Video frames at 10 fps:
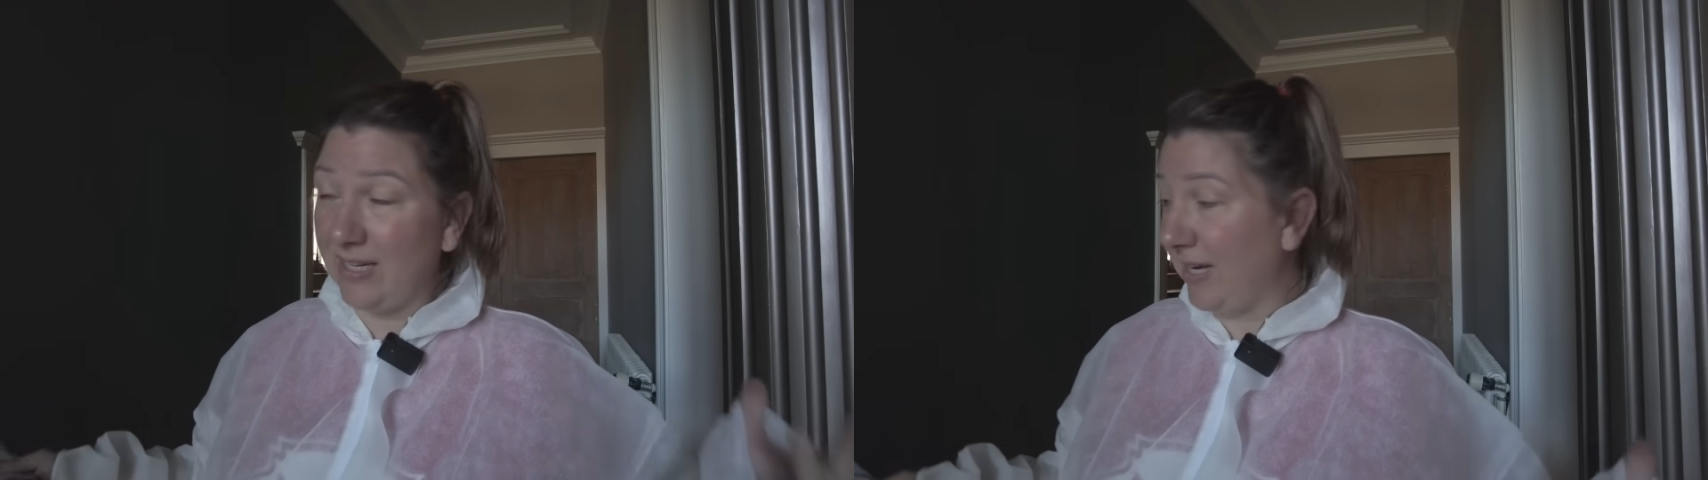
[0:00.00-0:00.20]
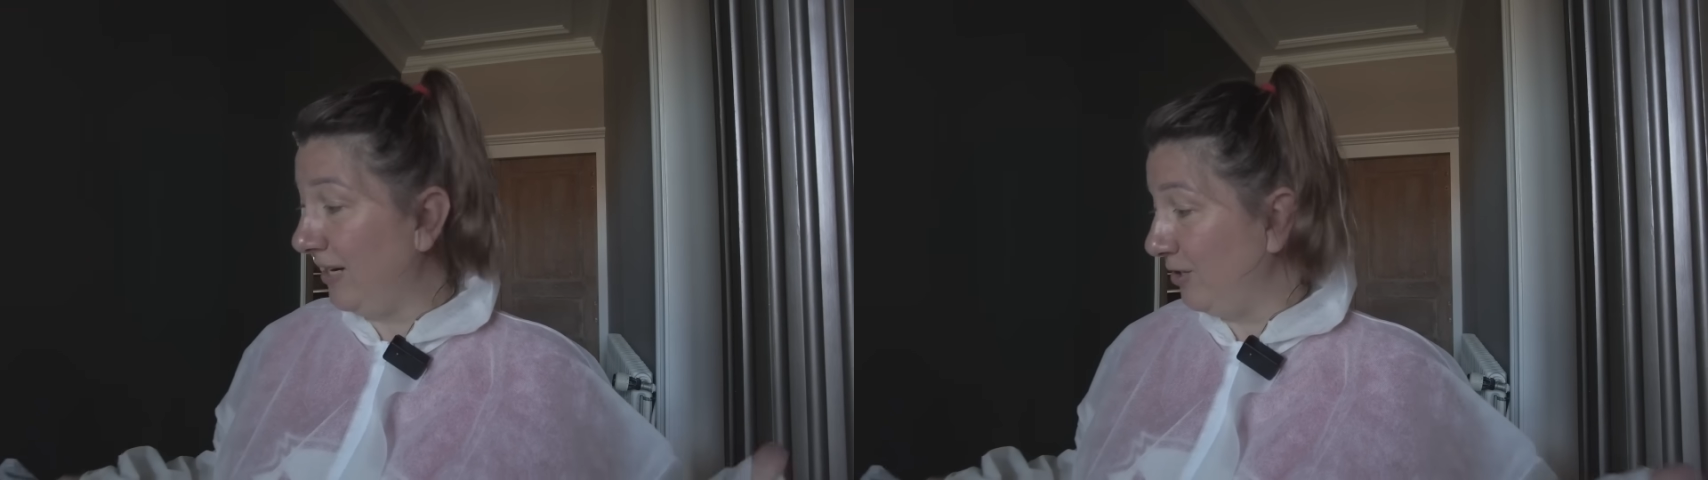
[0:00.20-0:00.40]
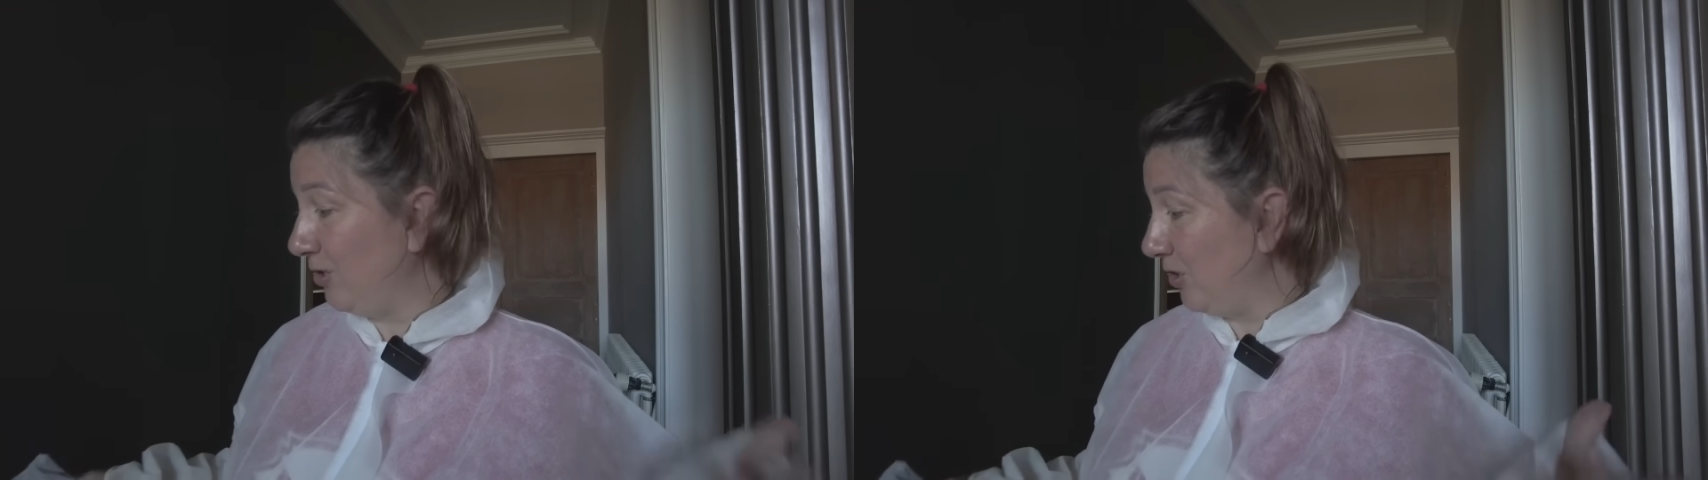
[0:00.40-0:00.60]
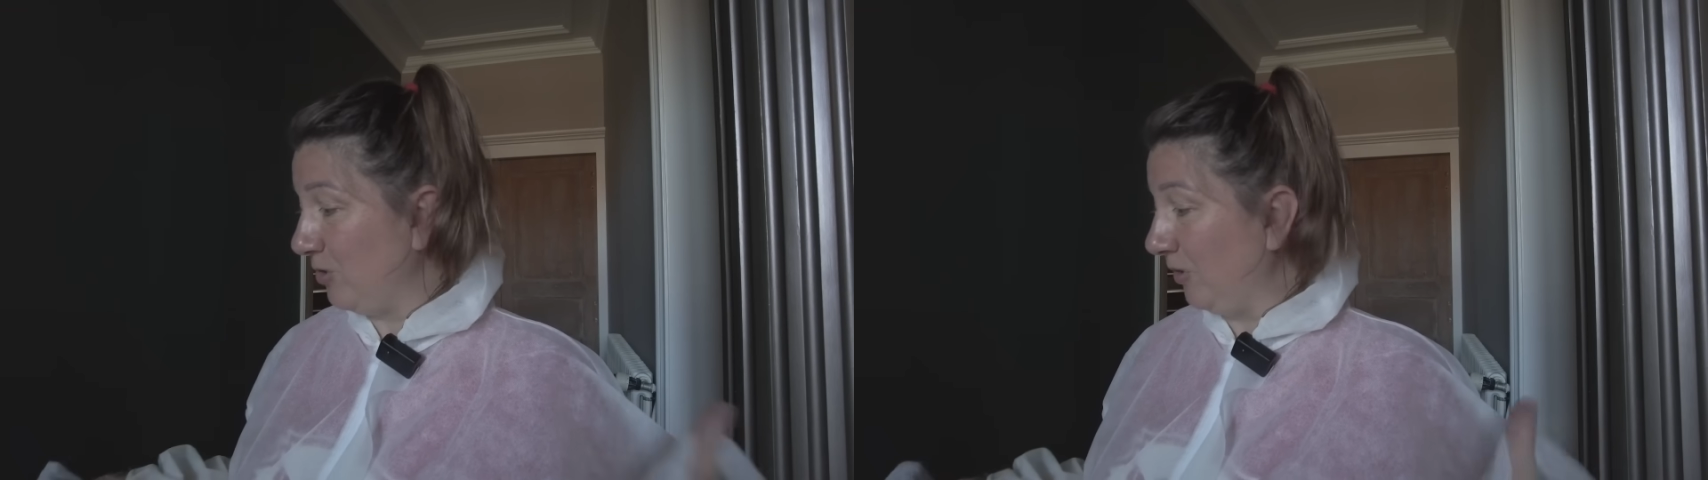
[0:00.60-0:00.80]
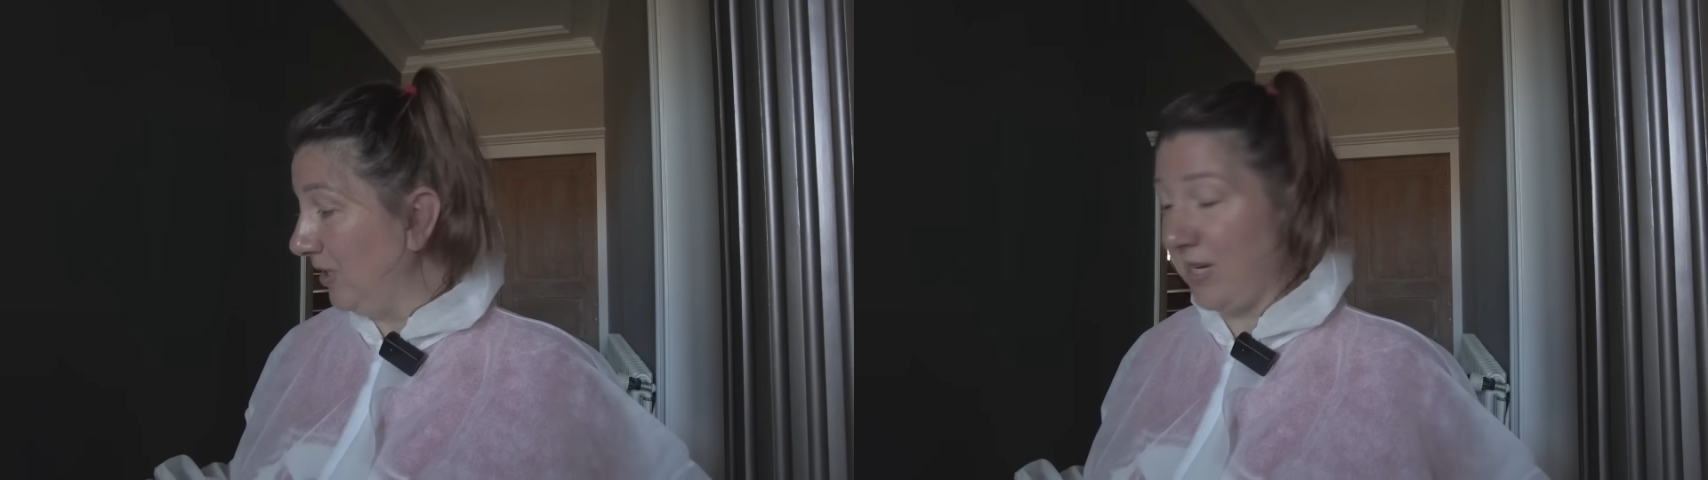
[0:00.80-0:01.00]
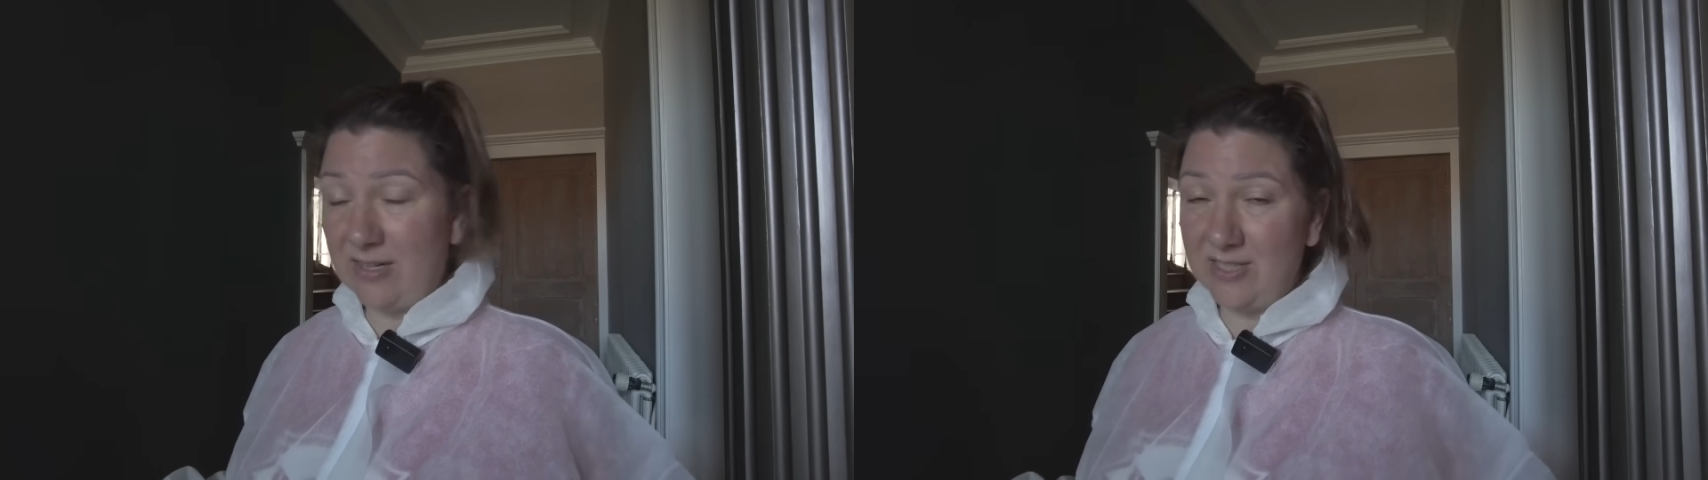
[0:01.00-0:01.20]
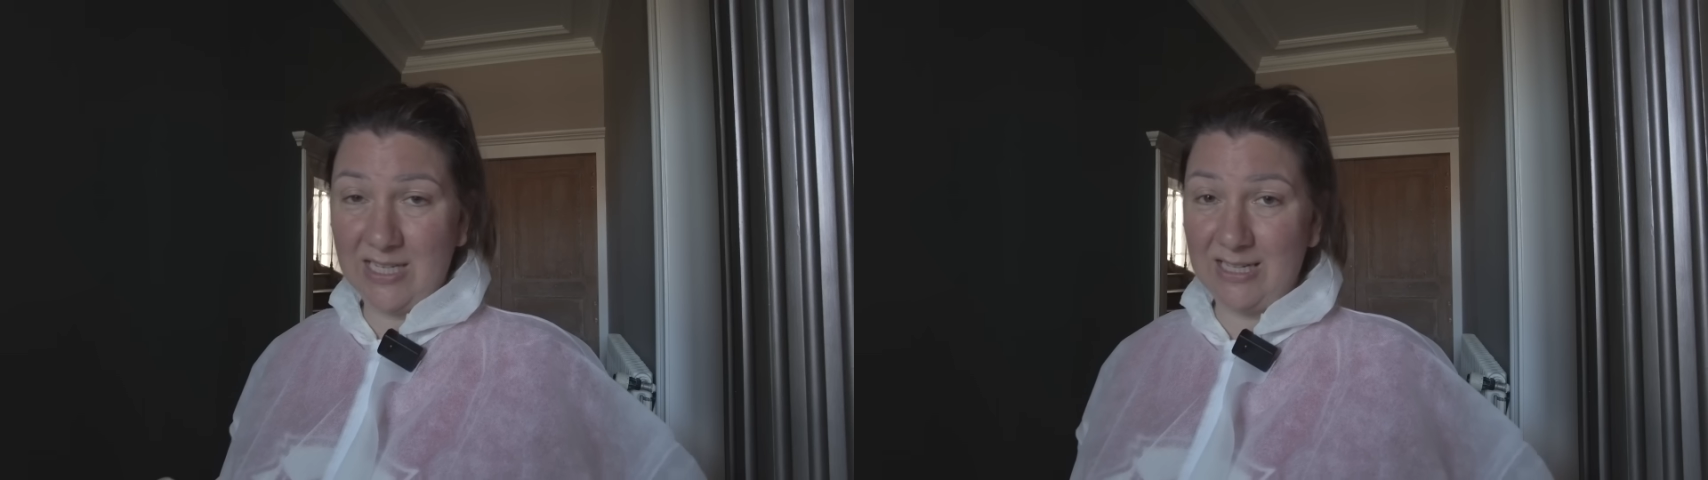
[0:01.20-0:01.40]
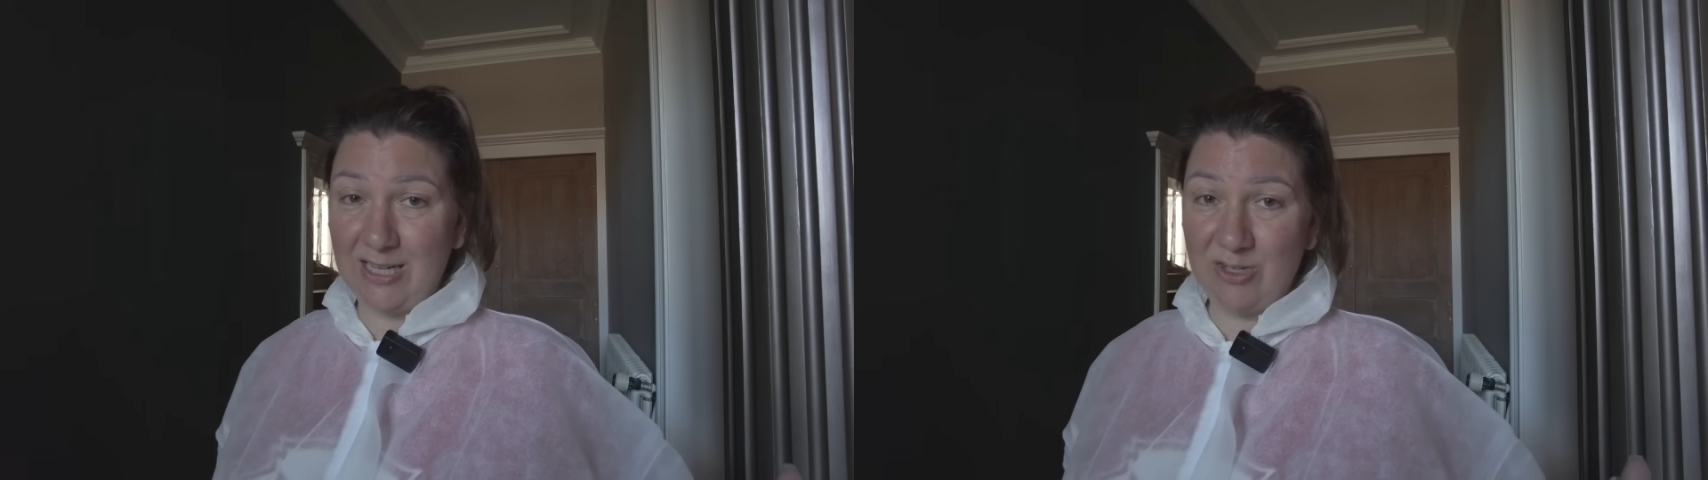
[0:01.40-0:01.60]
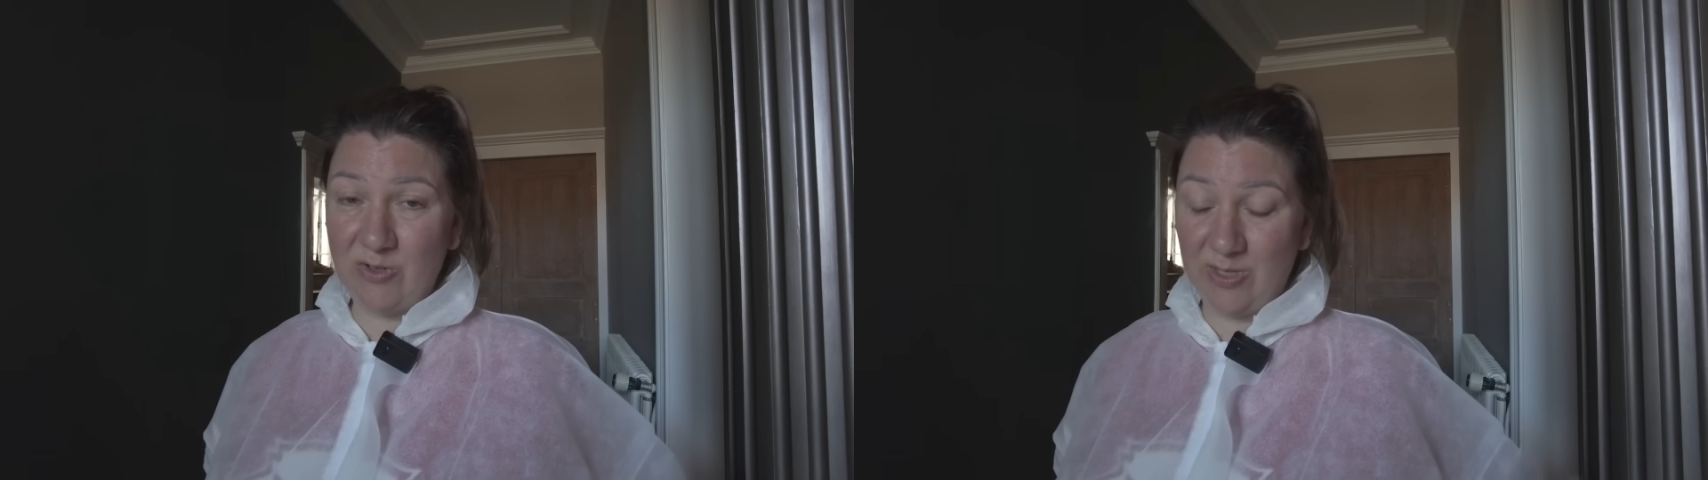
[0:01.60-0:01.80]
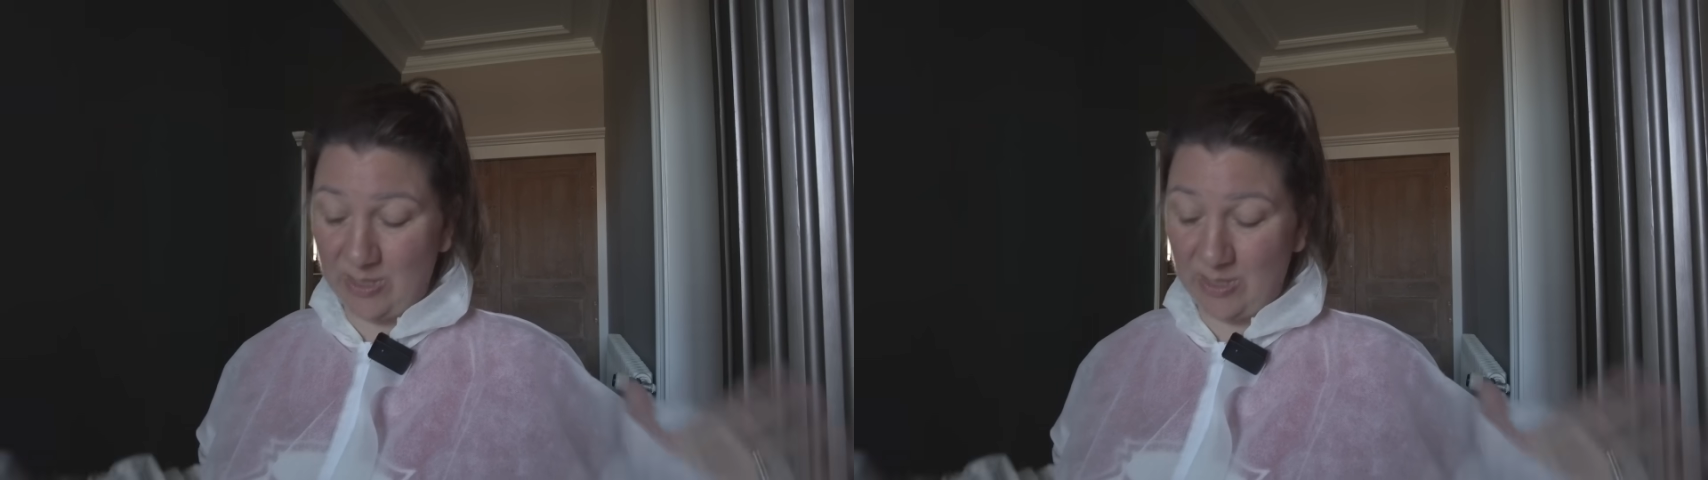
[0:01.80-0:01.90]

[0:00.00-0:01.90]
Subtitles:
I hear it's just really toxic and dangerous,